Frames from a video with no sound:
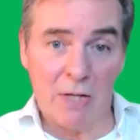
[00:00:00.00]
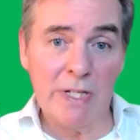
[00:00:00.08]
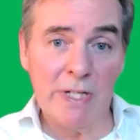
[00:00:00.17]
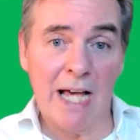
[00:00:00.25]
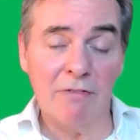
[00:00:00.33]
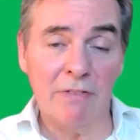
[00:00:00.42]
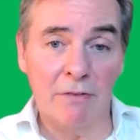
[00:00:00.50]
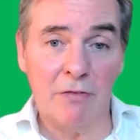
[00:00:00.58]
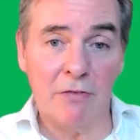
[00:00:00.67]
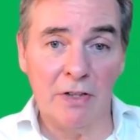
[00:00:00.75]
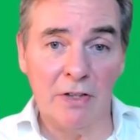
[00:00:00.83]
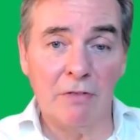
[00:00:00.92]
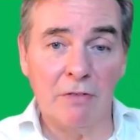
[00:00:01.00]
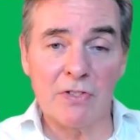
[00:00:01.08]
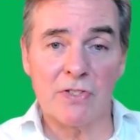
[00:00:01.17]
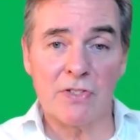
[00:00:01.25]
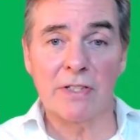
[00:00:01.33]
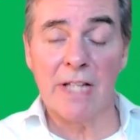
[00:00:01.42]
that we have in front of
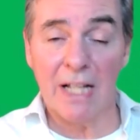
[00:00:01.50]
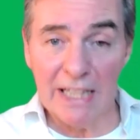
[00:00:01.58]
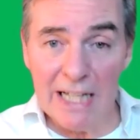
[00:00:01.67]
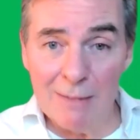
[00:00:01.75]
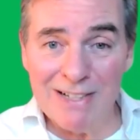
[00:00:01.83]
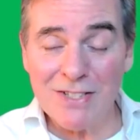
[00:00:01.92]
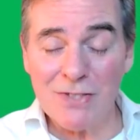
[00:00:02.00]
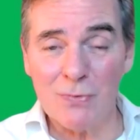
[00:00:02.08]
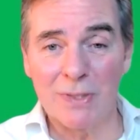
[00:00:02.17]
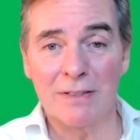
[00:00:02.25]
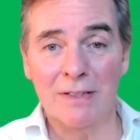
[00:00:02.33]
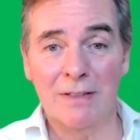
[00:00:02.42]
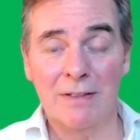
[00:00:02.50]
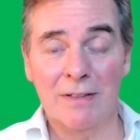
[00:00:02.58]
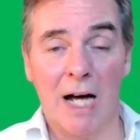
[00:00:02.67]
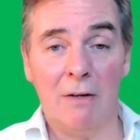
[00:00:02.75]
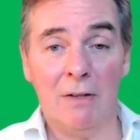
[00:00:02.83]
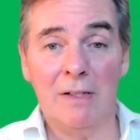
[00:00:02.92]
us, the dilemmas with
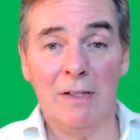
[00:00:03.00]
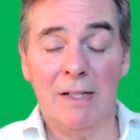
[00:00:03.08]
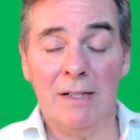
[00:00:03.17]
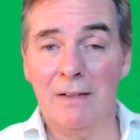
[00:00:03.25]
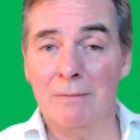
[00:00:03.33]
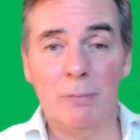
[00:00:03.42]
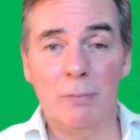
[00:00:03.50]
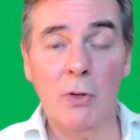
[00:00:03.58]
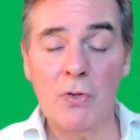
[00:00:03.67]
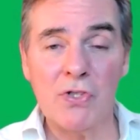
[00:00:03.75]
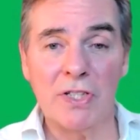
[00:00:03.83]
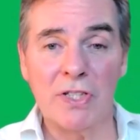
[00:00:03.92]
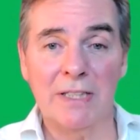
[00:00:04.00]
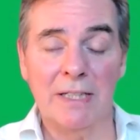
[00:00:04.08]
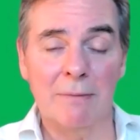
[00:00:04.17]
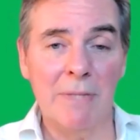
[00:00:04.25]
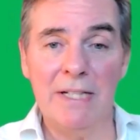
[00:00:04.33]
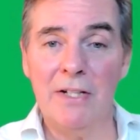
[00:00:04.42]
our pollution
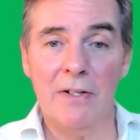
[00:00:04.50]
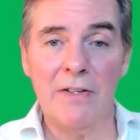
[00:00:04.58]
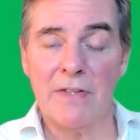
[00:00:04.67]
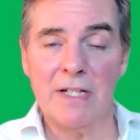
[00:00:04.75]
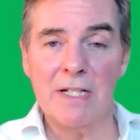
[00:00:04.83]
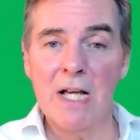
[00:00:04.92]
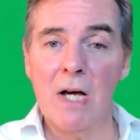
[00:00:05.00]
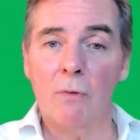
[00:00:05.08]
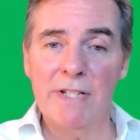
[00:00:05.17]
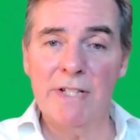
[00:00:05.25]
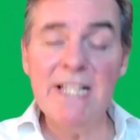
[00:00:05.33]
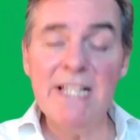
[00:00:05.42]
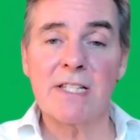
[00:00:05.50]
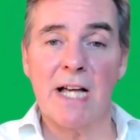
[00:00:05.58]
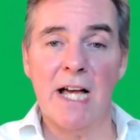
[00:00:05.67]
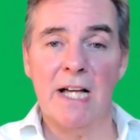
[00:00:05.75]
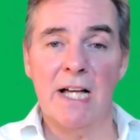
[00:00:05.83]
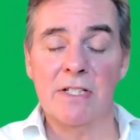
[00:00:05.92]
and many other things. We need
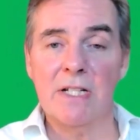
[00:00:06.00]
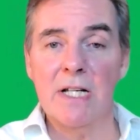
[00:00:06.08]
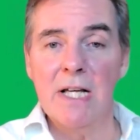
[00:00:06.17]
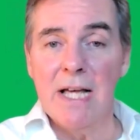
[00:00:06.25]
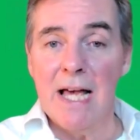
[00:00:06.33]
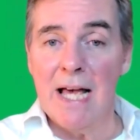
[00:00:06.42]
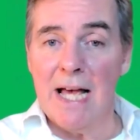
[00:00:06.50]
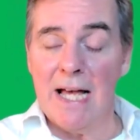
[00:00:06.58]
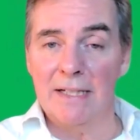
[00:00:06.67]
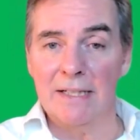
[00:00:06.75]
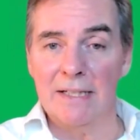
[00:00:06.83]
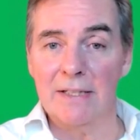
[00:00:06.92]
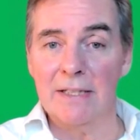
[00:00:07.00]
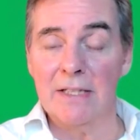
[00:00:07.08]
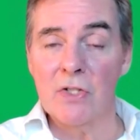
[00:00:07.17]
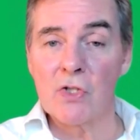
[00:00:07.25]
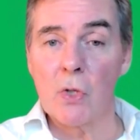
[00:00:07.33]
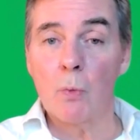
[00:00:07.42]
science, and
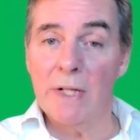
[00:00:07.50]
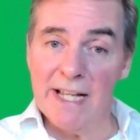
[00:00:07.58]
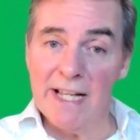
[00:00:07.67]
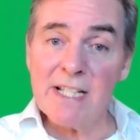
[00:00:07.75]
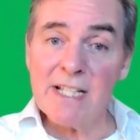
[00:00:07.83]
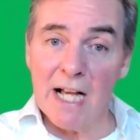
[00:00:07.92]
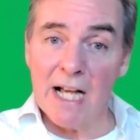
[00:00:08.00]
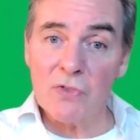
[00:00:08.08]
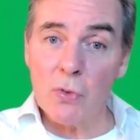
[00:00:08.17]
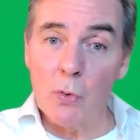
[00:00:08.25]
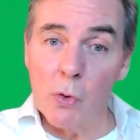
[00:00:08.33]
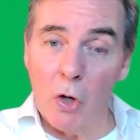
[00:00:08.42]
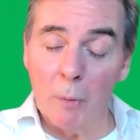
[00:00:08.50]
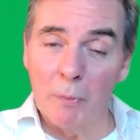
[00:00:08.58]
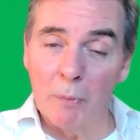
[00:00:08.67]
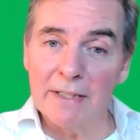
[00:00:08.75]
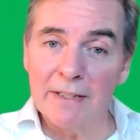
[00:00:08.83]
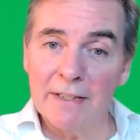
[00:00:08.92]
so when they start to
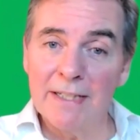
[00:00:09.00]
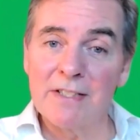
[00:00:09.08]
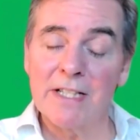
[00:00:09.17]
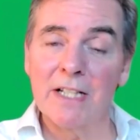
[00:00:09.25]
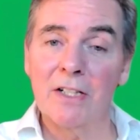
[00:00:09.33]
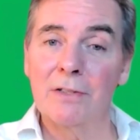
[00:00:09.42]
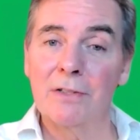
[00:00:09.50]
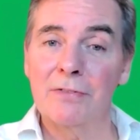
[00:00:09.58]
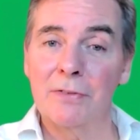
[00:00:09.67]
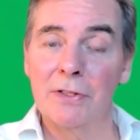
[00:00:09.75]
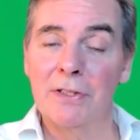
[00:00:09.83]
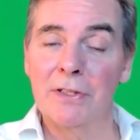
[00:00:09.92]
cooperate instead of